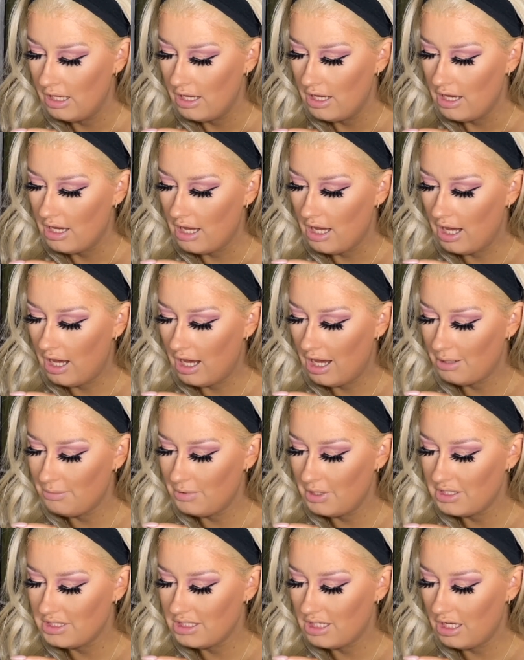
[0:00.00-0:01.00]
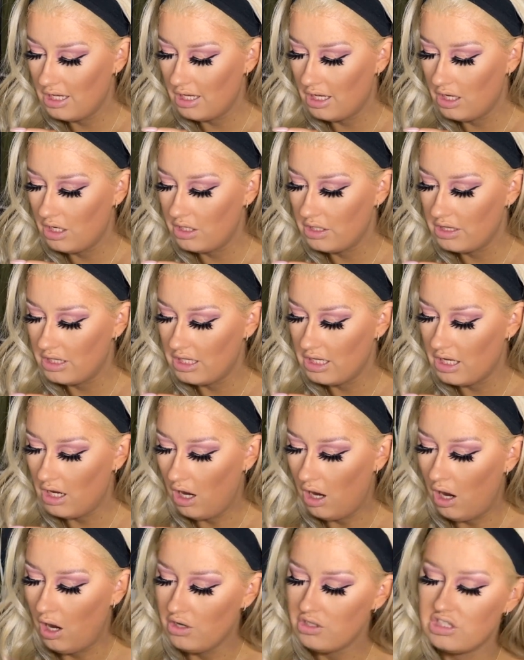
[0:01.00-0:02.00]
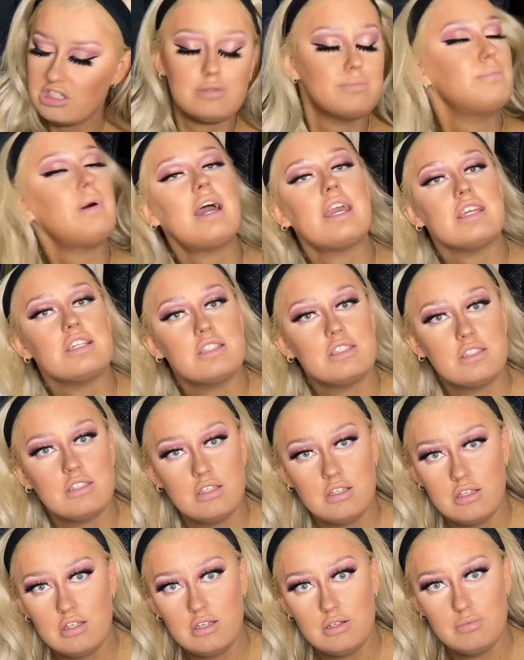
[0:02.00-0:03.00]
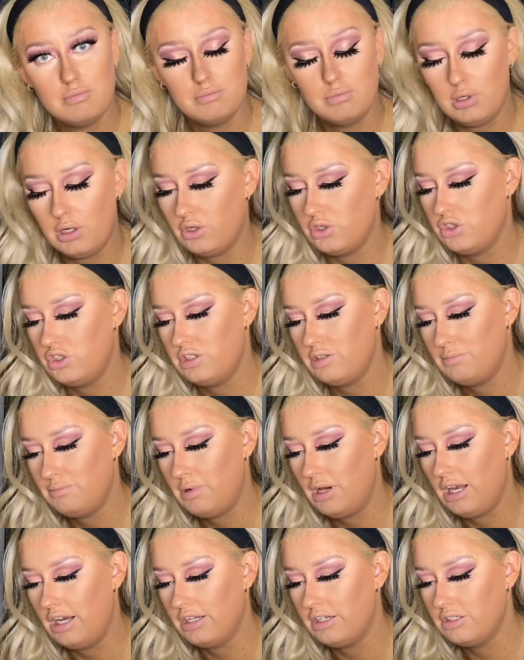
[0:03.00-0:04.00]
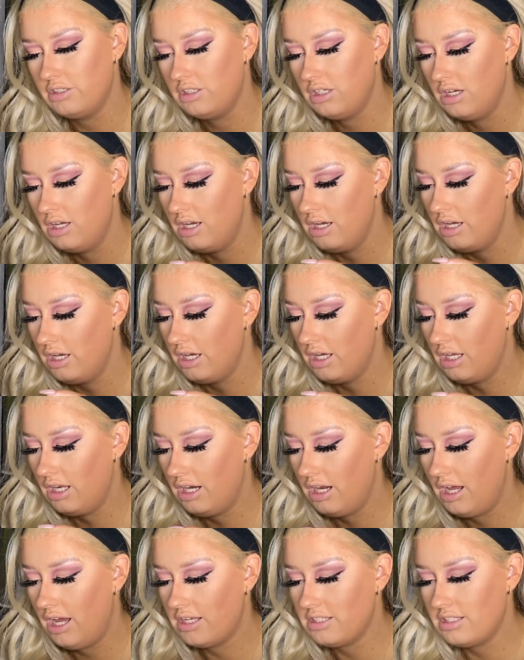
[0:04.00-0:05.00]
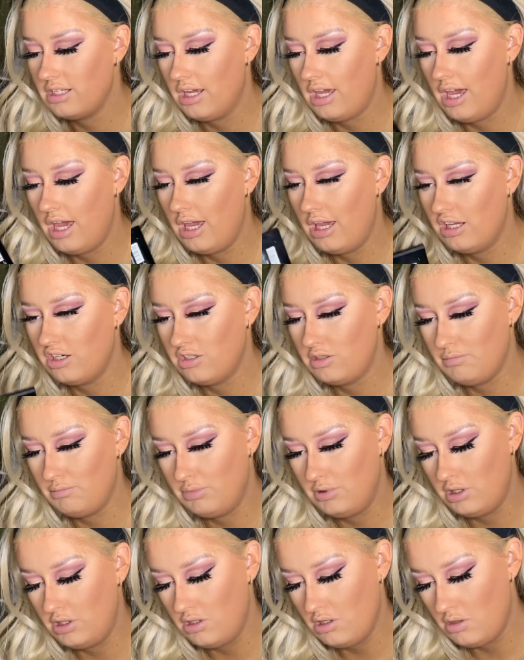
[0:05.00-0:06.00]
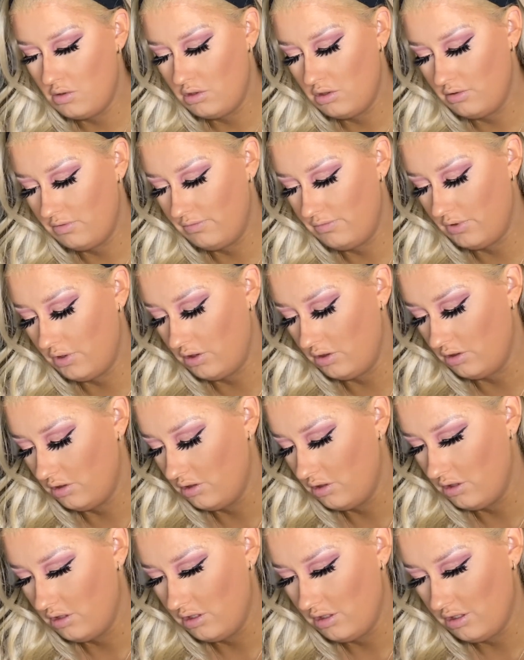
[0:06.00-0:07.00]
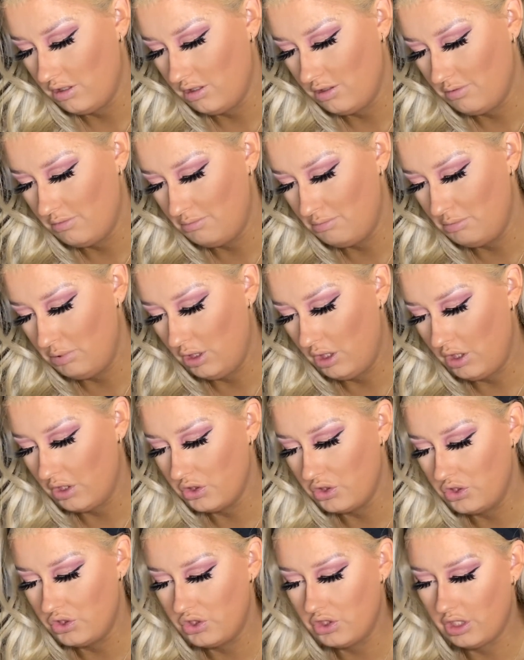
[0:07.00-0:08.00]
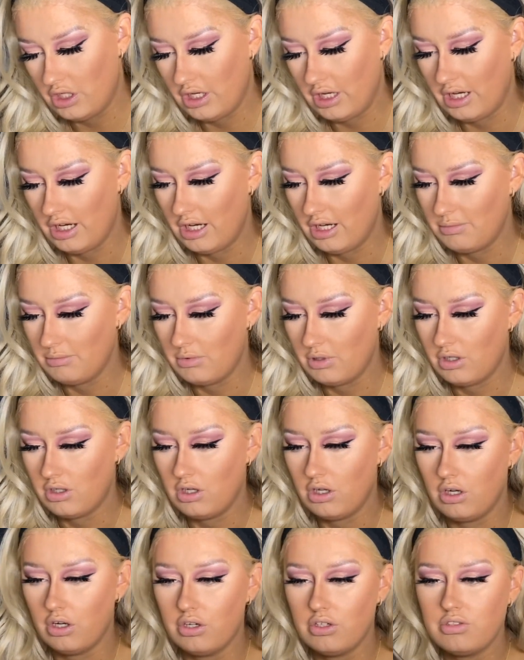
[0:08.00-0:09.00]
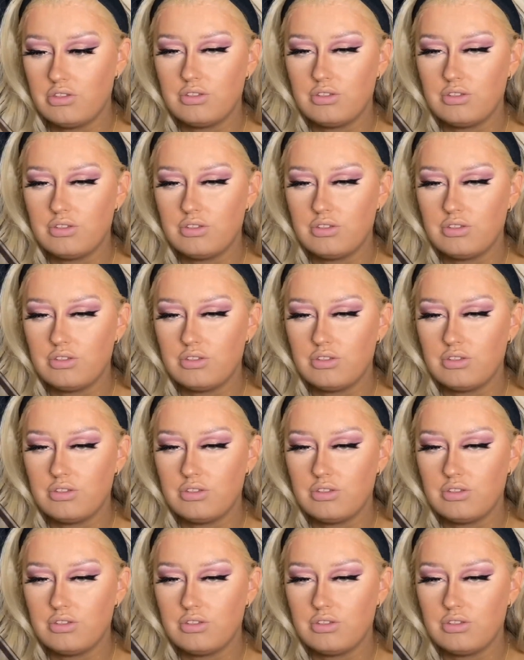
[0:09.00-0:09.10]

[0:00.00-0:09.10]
It's the Hot Spice blush palette, and it has 8 beautiful blush colours.